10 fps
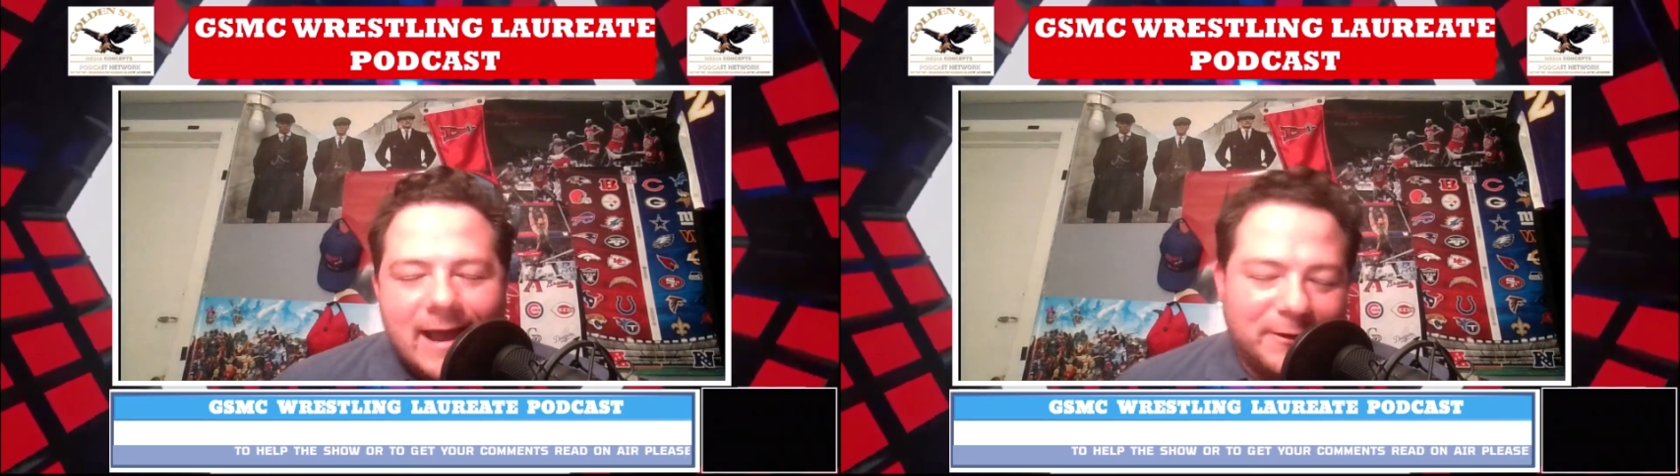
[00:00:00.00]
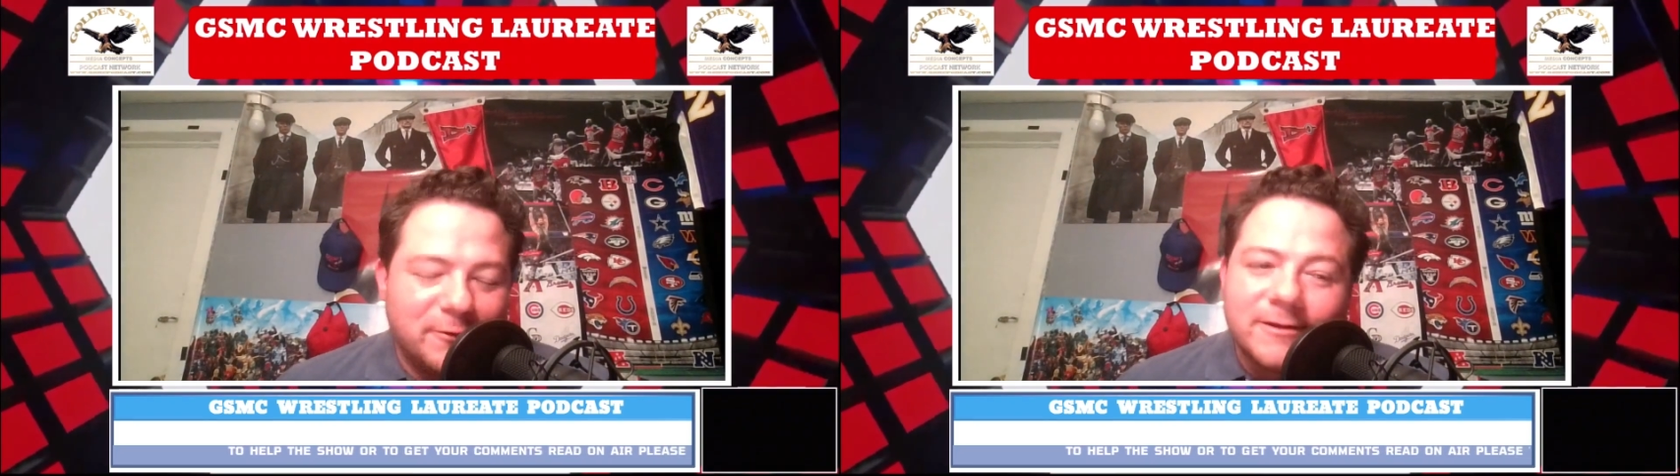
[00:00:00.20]

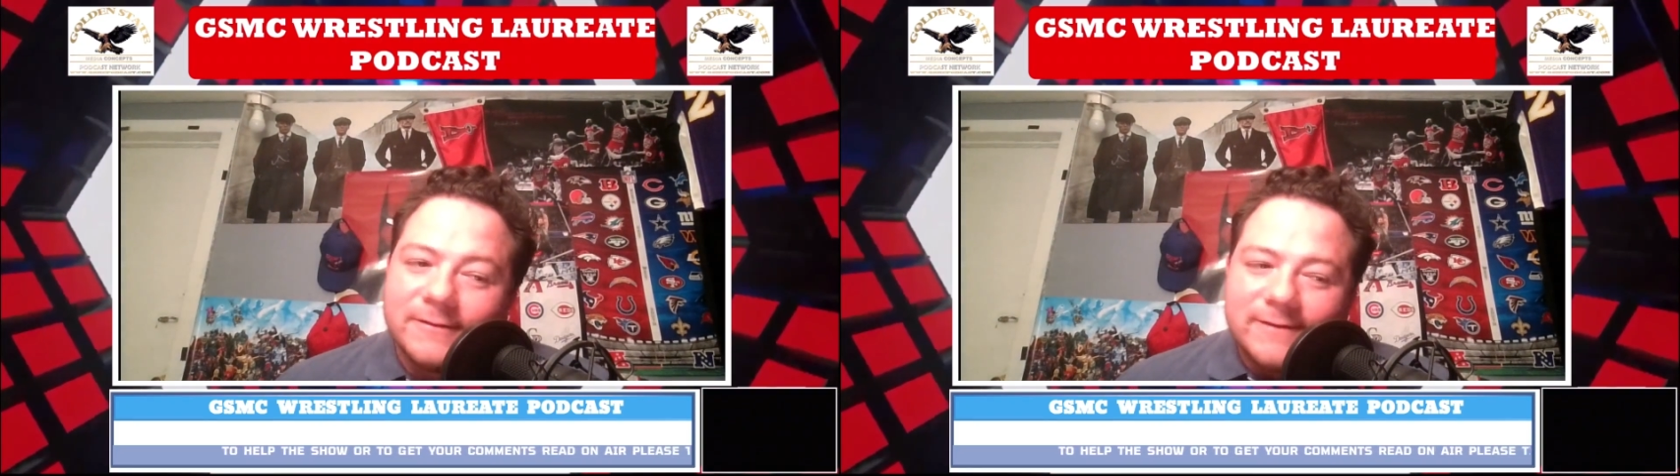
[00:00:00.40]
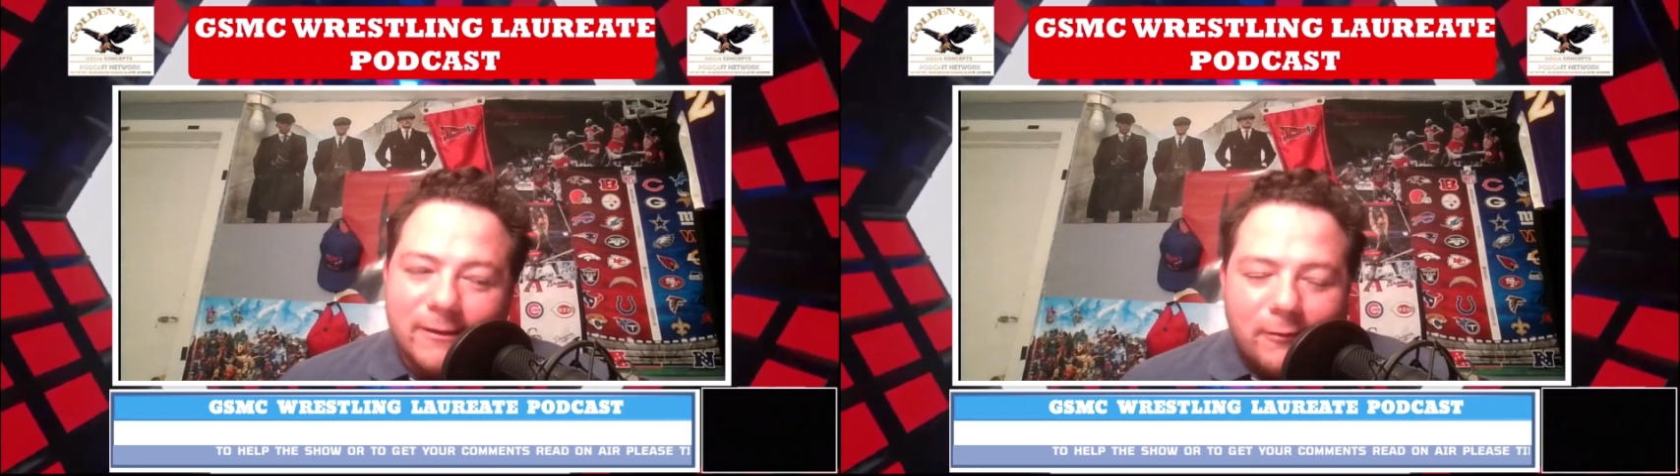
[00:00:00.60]
I don't
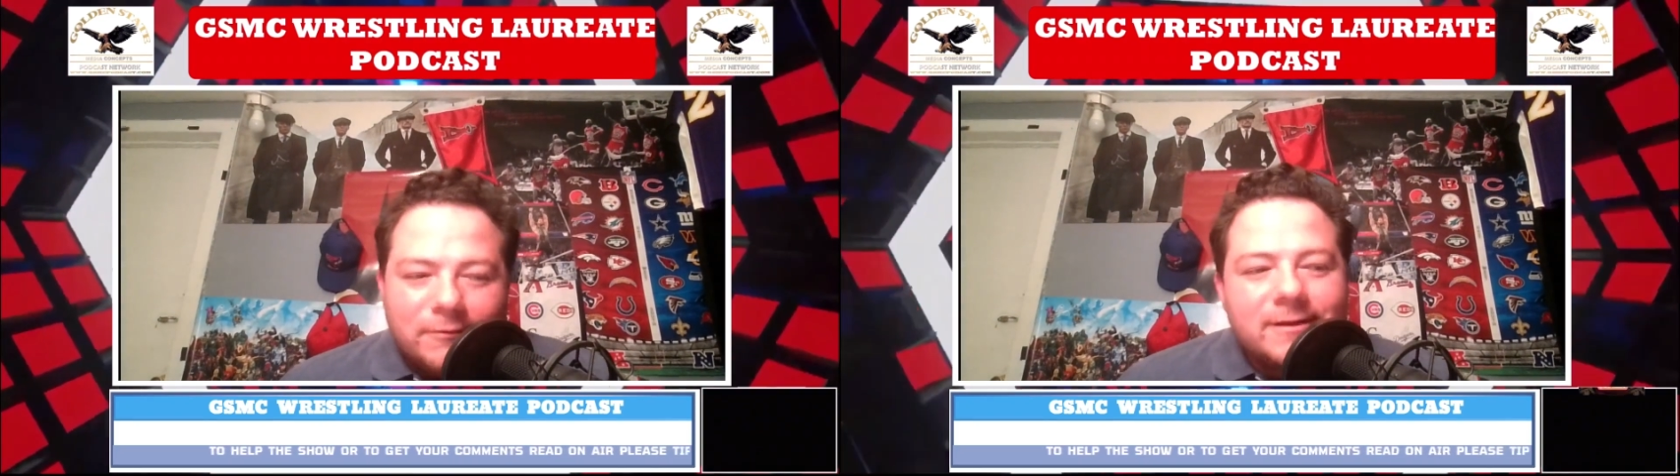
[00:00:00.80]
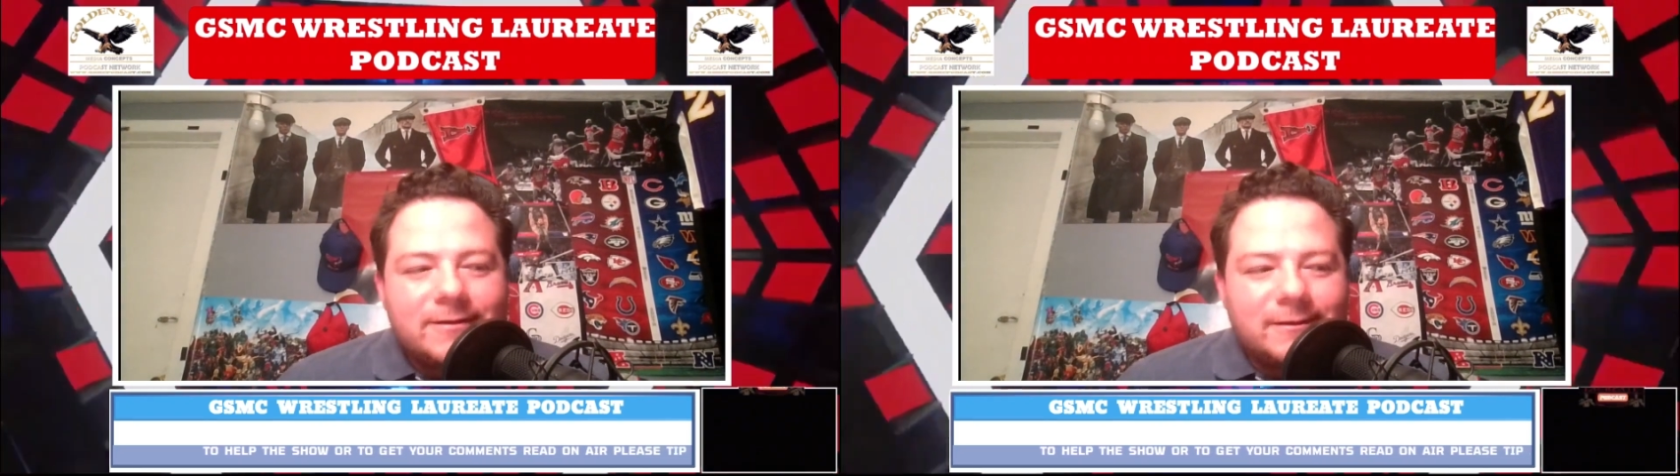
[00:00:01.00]

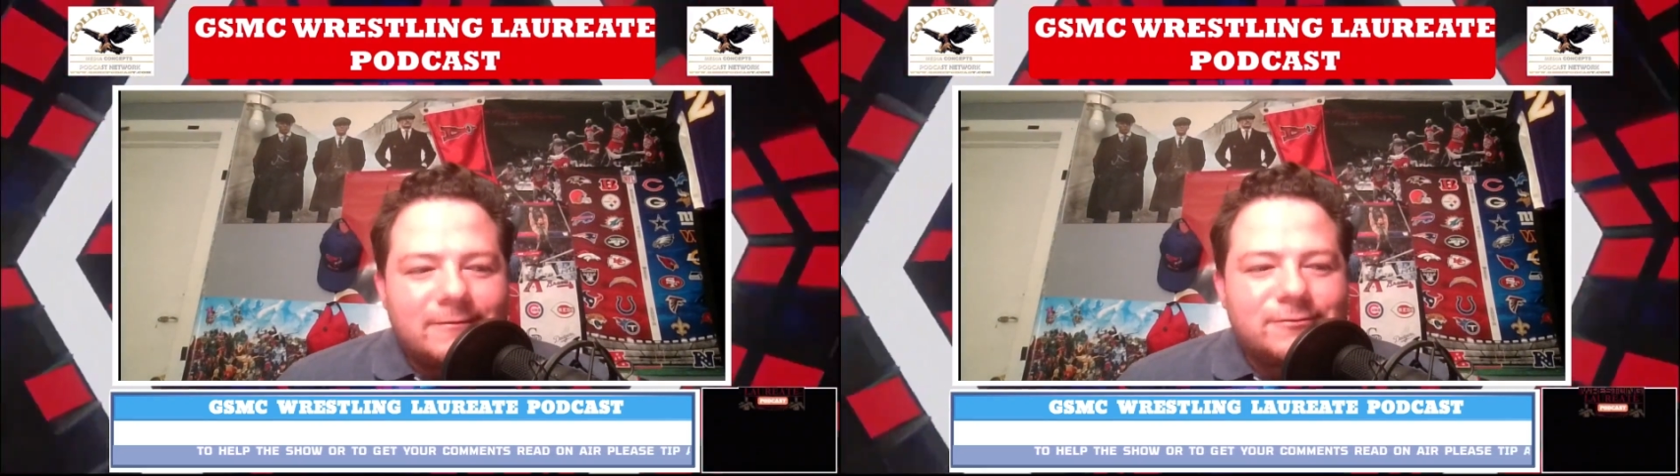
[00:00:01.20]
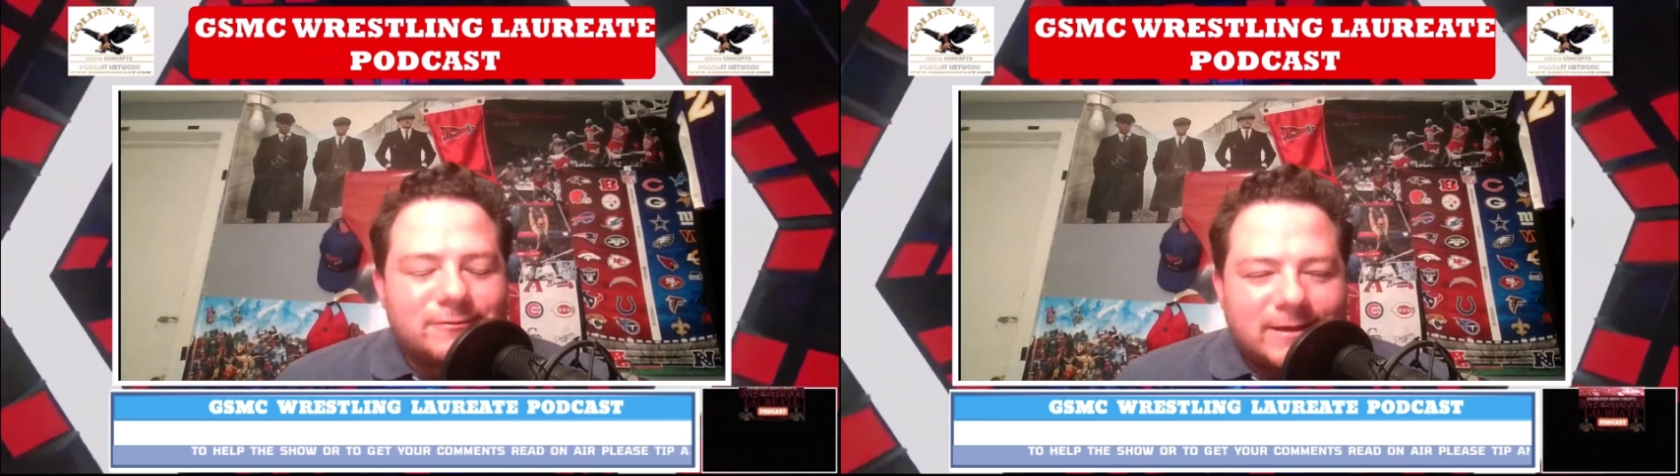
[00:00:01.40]
condone, you
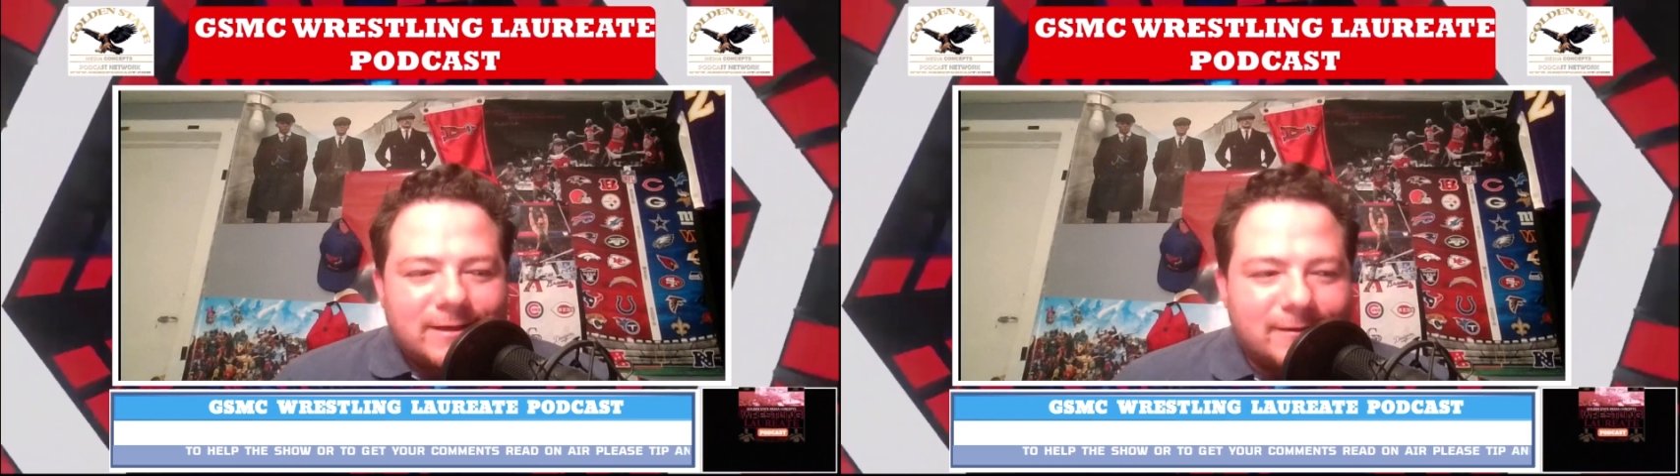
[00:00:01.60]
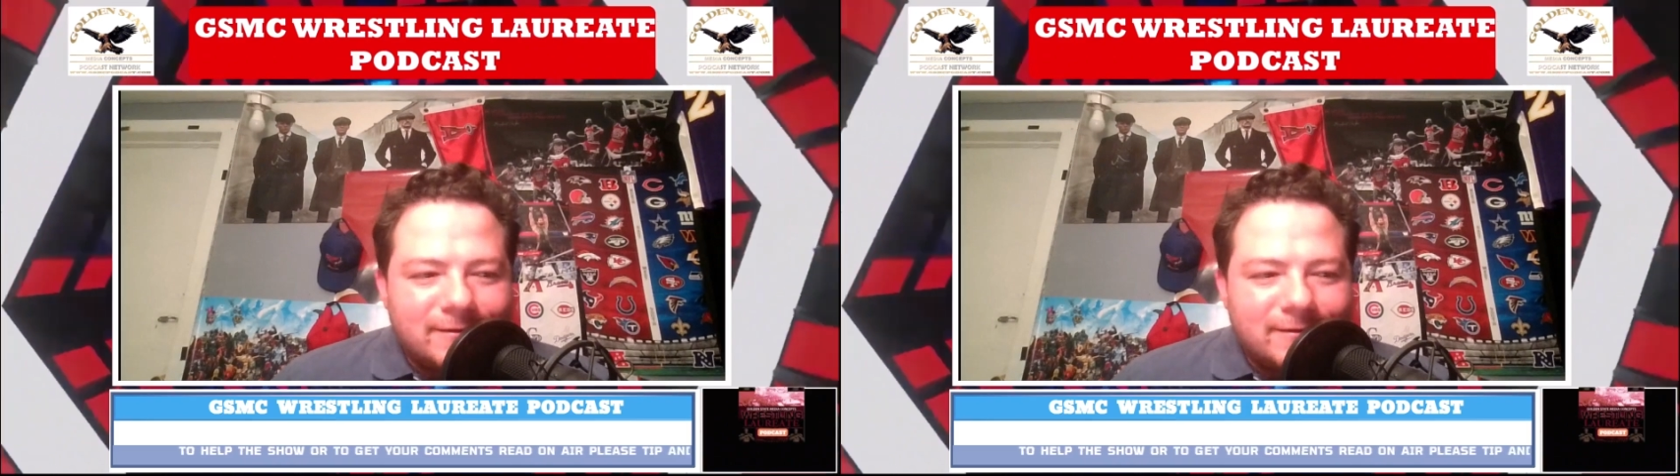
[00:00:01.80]
know, drinking,